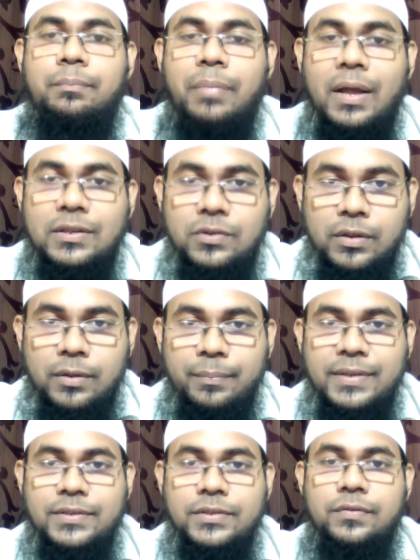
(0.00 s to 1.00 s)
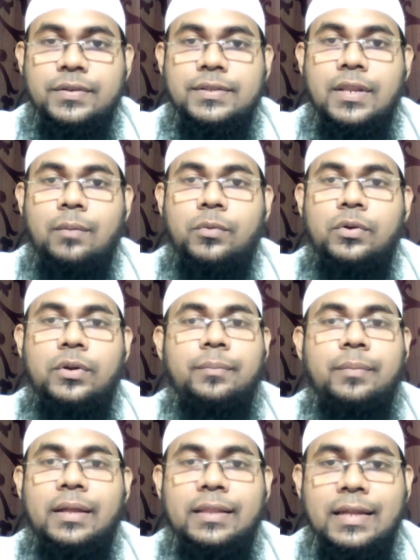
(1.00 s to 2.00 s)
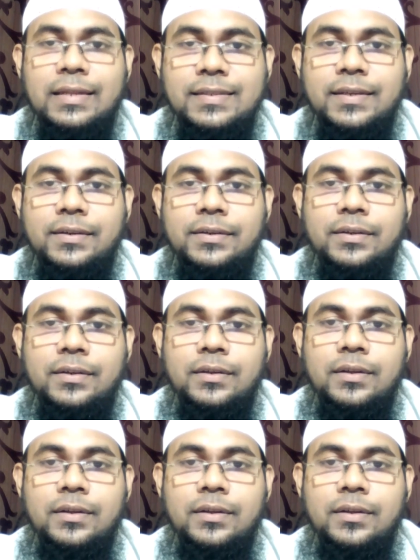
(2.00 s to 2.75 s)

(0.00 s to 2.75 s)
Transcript: pass on the message of Islam to them, and that's it.